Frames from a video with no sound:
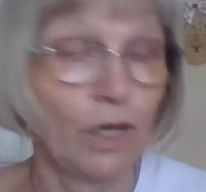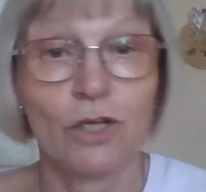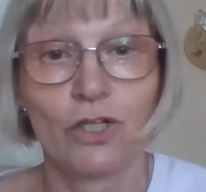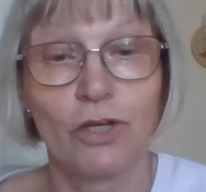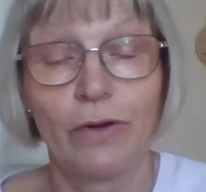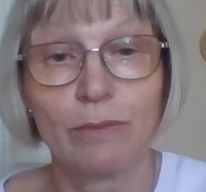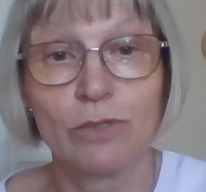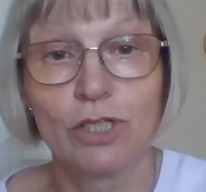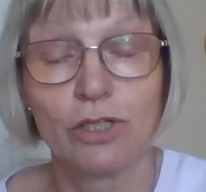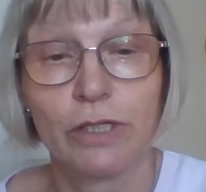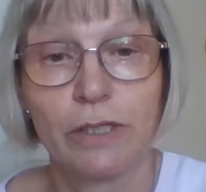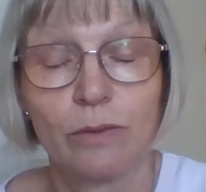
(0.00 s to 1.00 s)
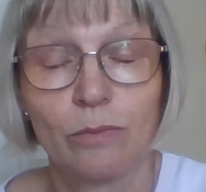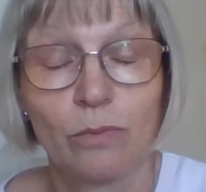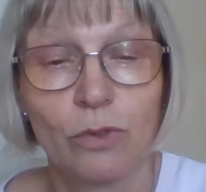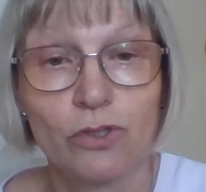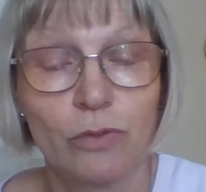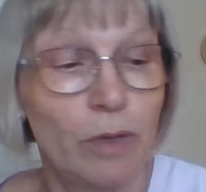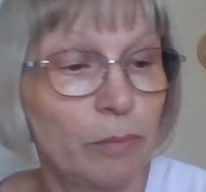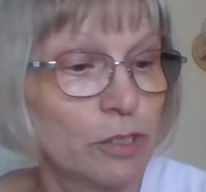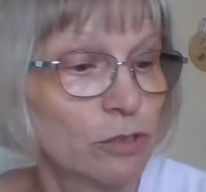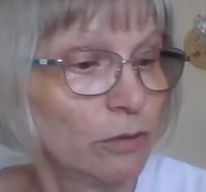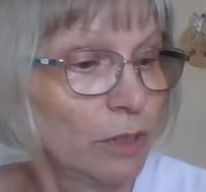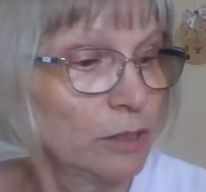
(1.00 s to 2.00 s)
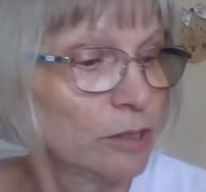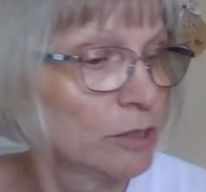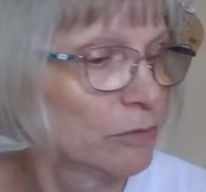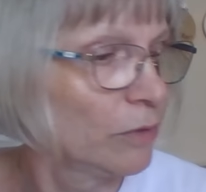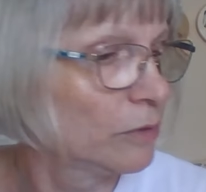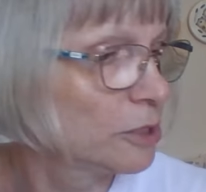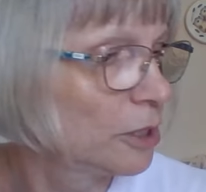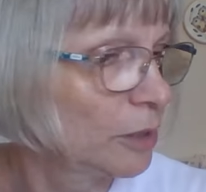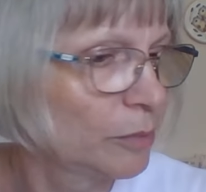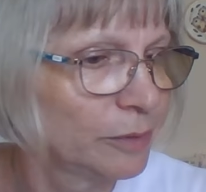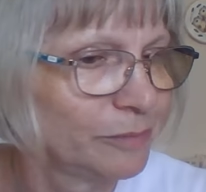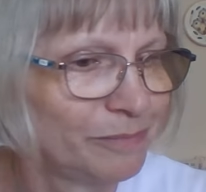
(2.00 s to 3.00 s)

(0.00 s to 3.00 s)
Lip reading: Sorry, I'm just looking at, wondering why my sunglasses are on the table.